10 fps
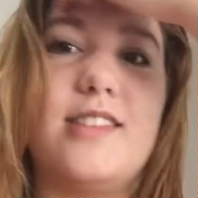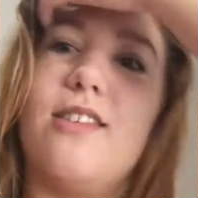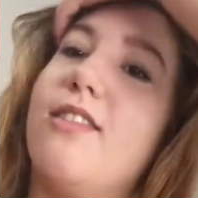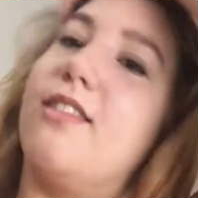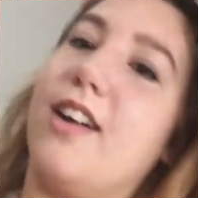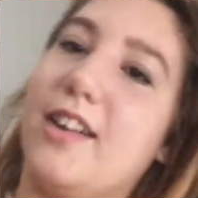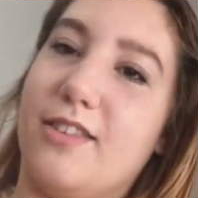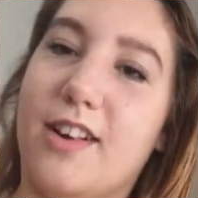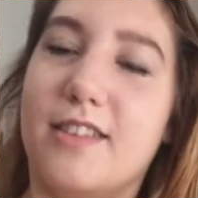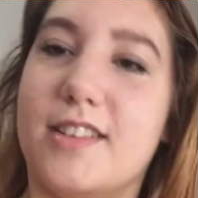so I
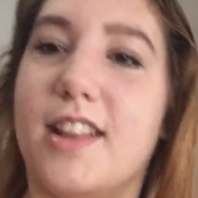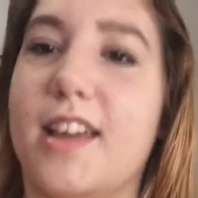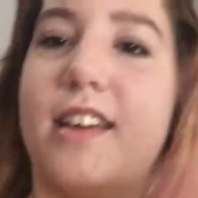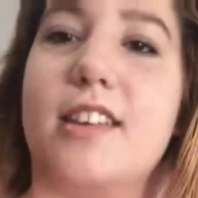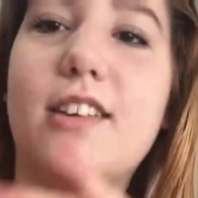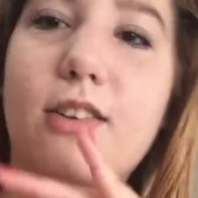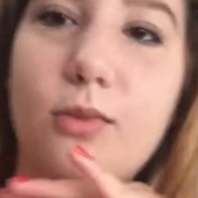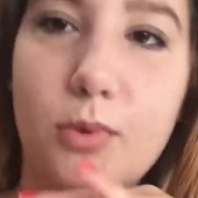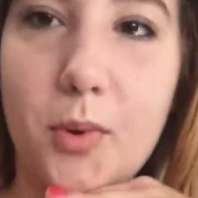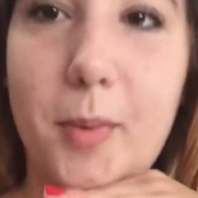don't have to like, you know,
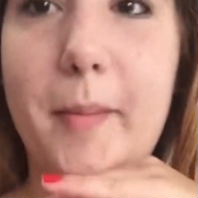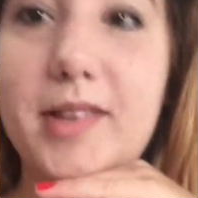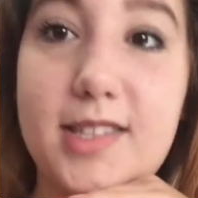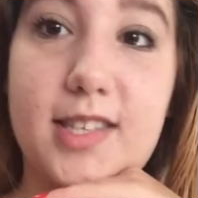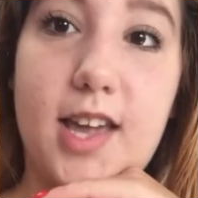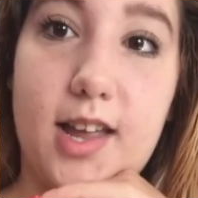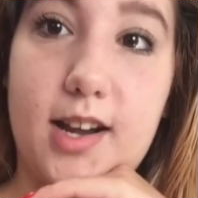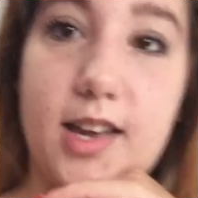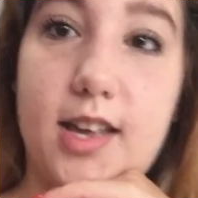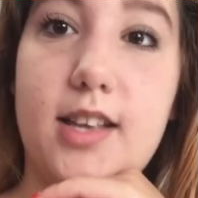ruin my
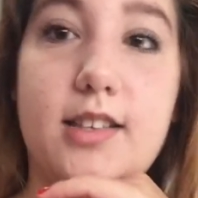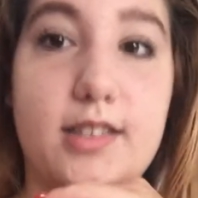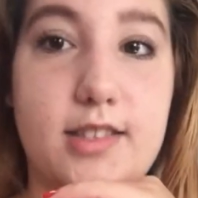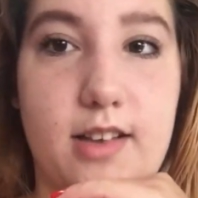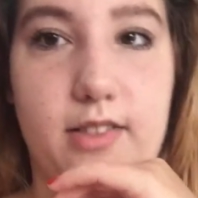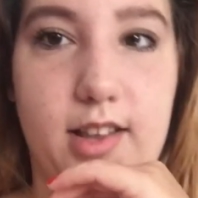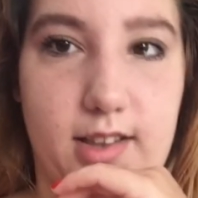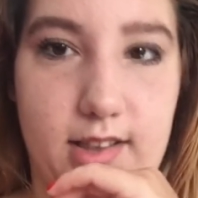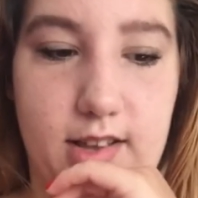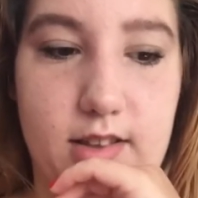mascara and stuff
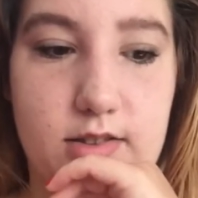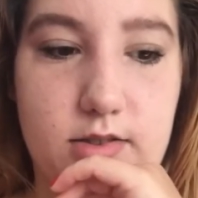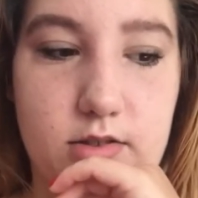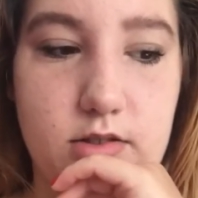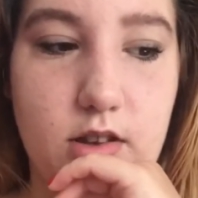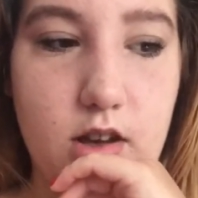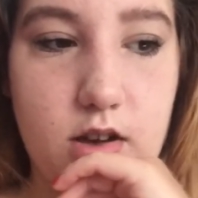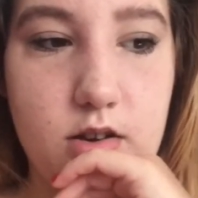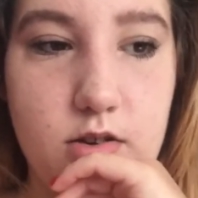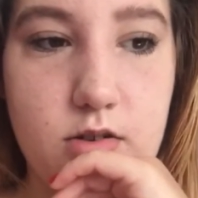like that.
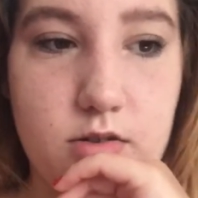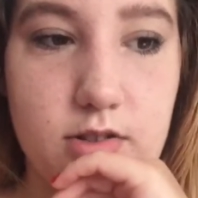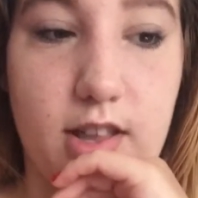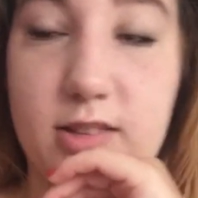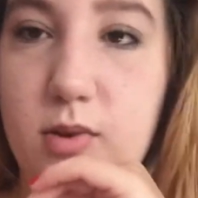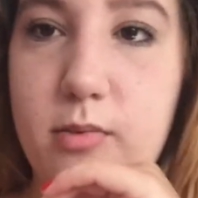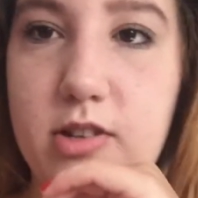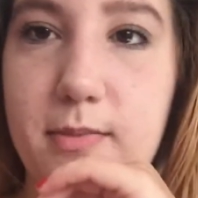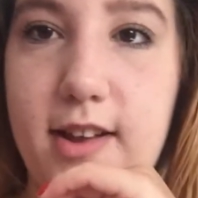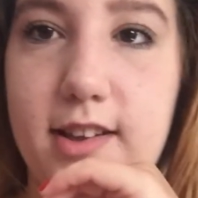So yeah, that's pretty
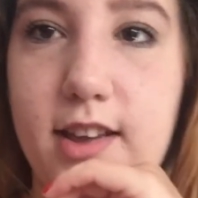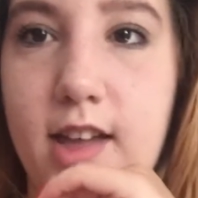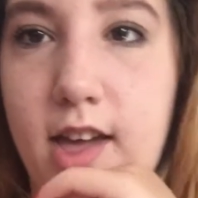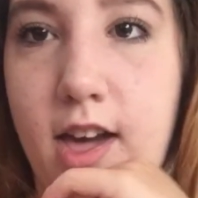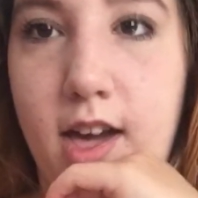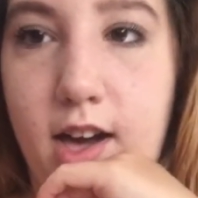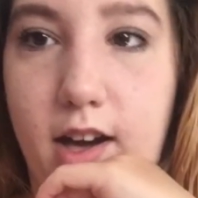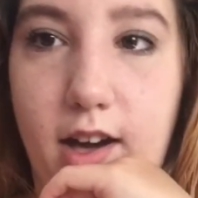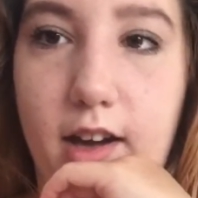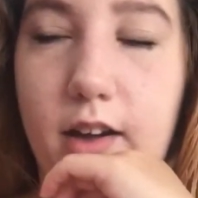much about it.
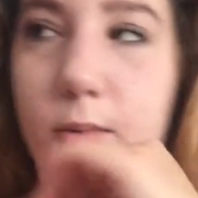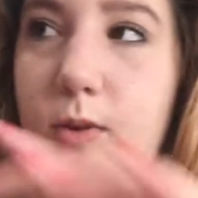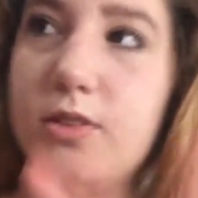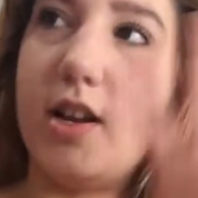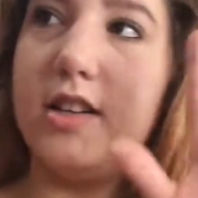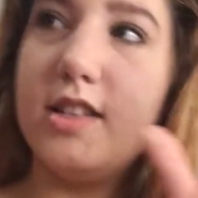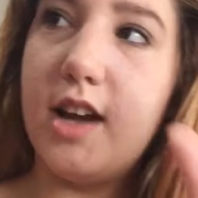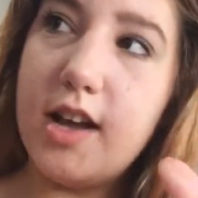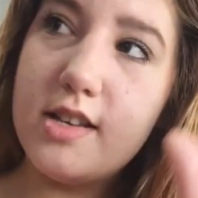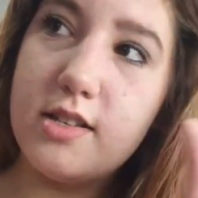I will talk to you
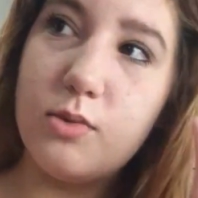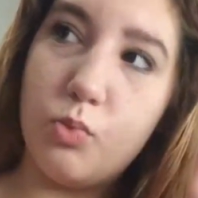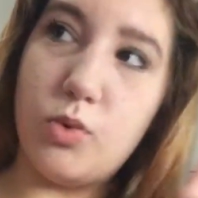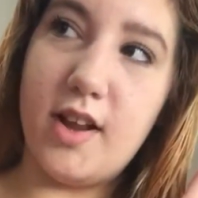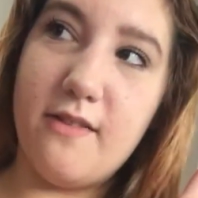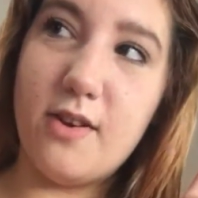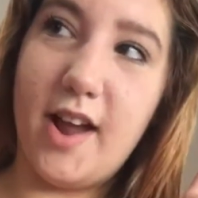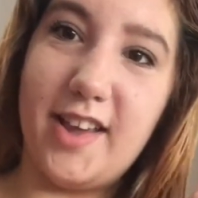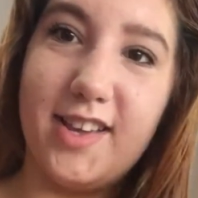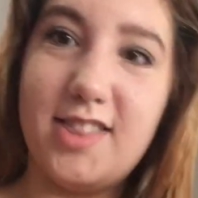guys whenever
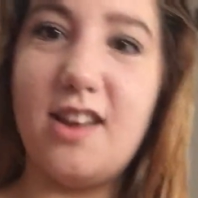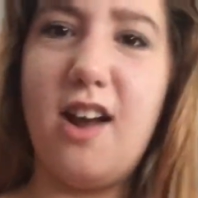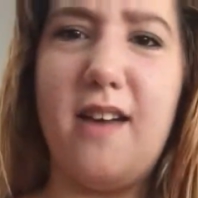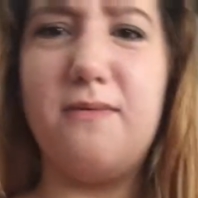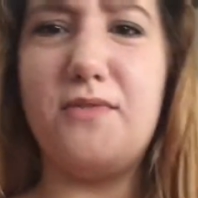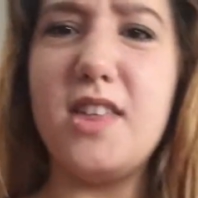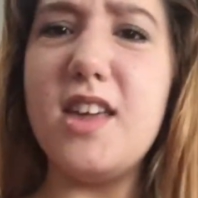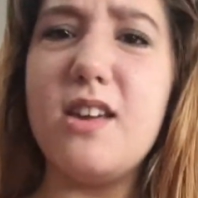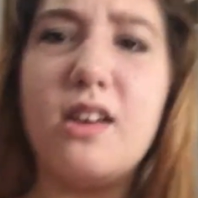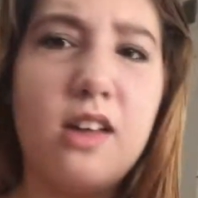I get there. I feel
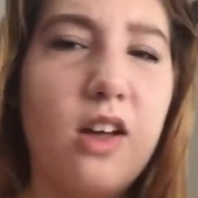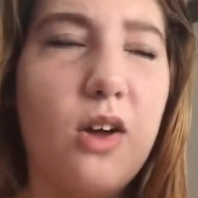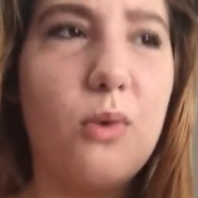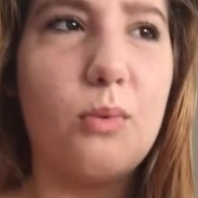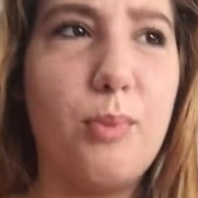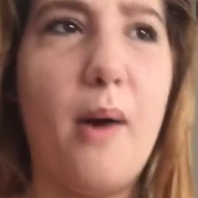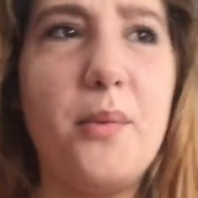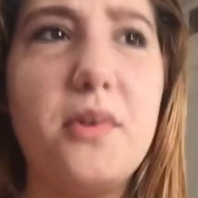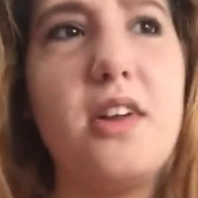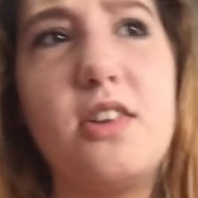like I'm
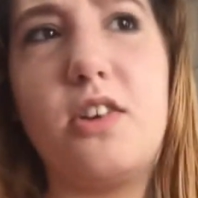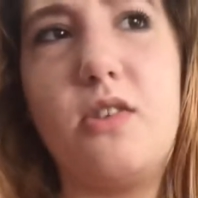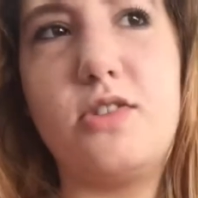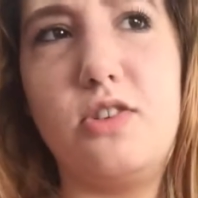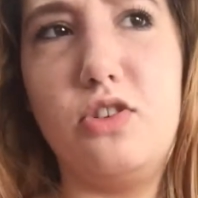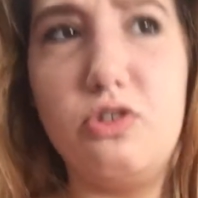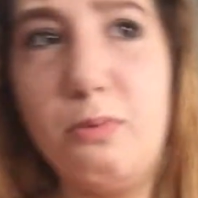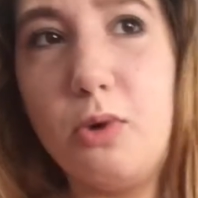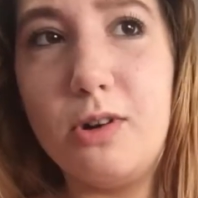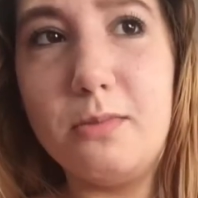probably gonna go to
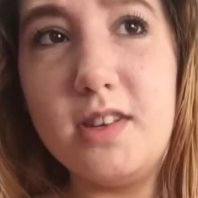Newport